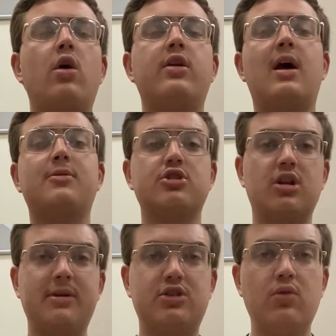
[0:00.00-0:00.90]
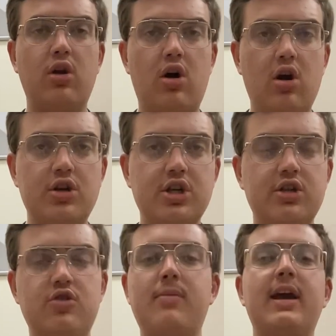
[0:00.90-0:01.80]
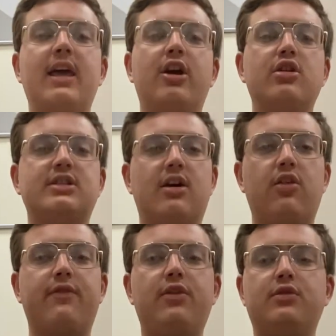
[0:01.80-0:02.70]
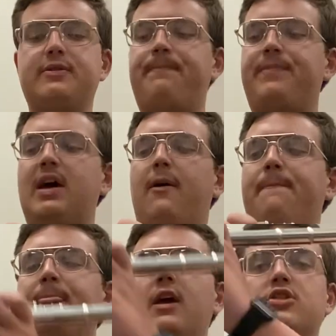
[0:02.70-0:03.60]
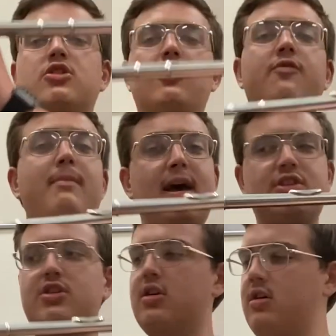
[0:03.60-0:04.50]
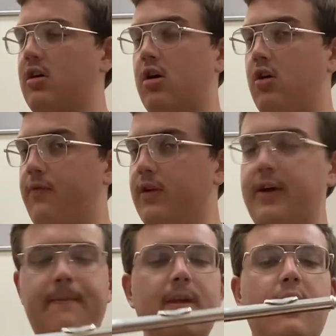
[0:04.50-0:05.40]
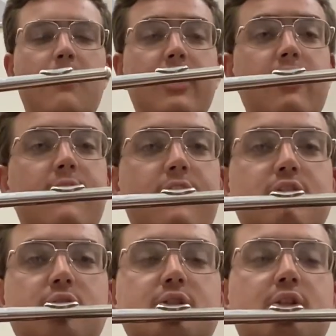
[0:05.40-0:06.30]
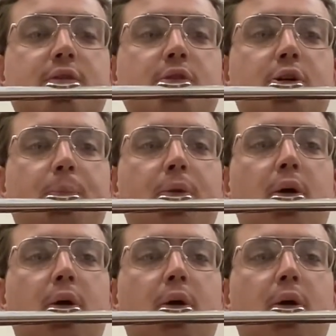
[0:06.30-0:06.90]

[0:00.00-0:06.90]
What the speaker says: the aperture is going to be too large to make a good sound on the flute. Now, so you've mastered, hopefully, making your first noise on the flute.